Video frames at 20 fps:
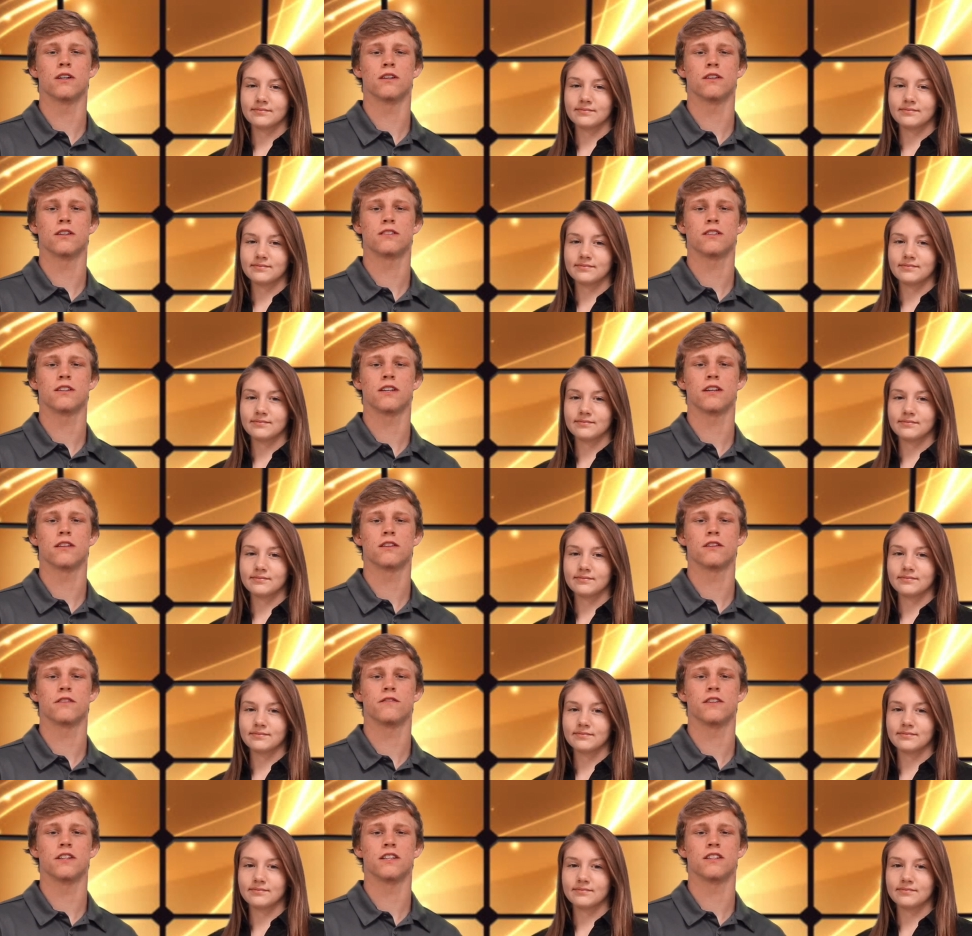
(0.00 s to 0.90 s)
Speaker 1: and Alyssa
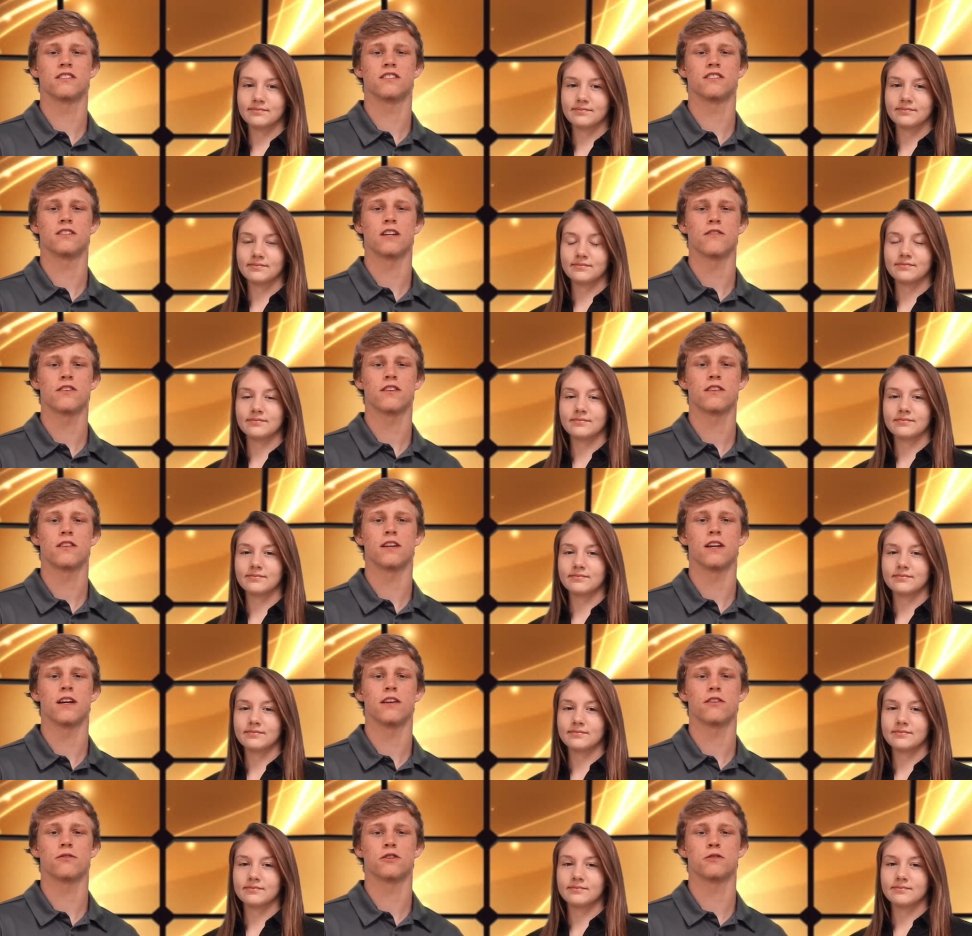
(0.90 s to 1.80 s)
Ginther finished 7th and
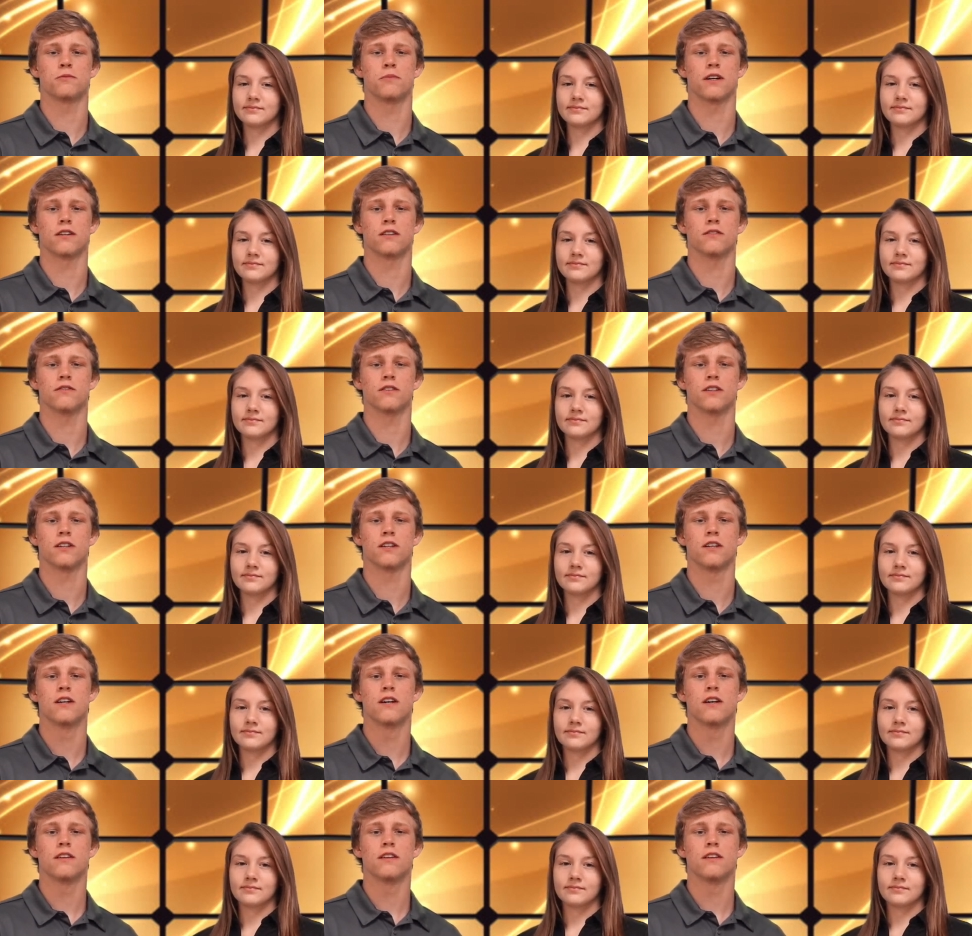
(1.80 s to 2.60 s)
8th, respectively.